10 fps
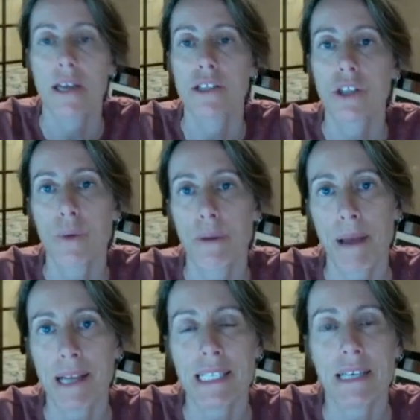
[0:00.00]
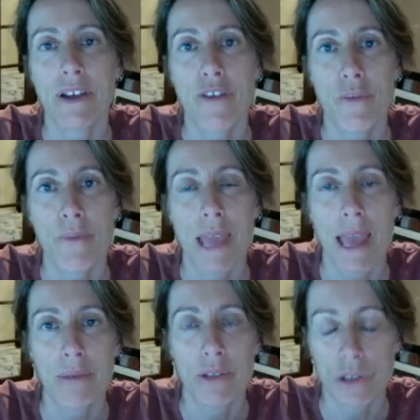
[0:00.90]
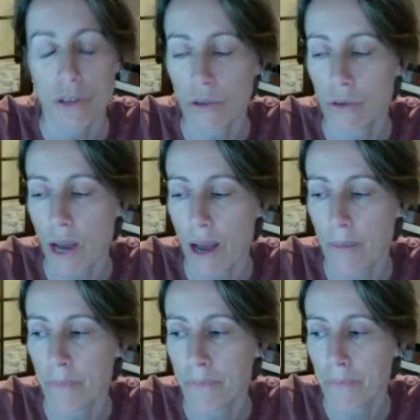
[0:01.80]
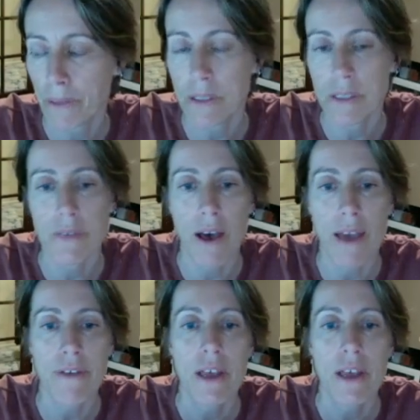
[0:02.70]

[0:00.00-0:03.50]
stopping bacteria from being able to survive.